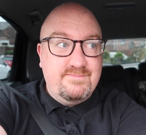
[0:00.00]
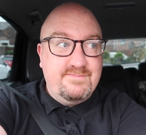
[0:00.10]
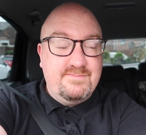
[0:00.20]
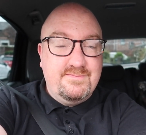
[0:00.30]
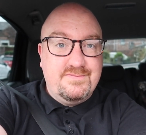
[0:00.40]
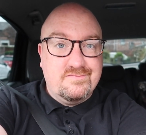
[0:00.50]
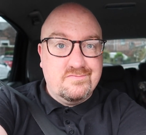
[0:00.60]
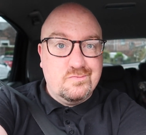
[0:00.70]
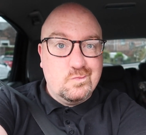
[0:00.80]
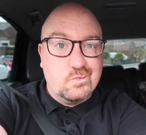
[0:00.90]

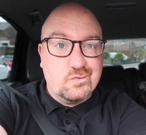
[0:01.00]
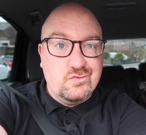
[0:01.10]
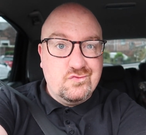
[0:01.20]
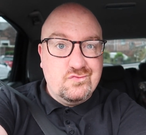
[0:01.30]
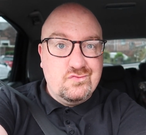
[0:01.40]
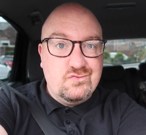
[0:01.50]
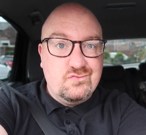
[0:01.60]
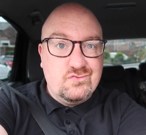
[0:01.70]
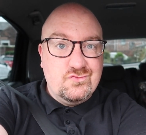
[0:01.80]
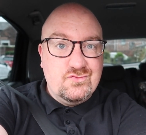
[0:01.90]

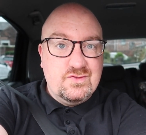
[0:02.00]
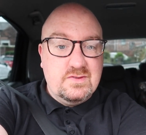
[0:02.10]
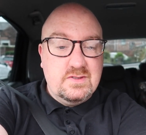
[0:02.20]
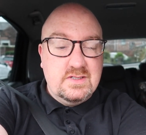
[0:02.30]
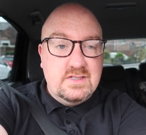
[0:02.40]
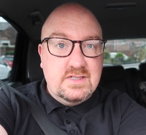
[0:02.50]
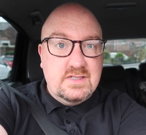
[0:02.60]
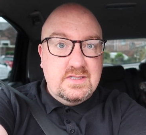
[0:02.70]
No one is speaking in this clip.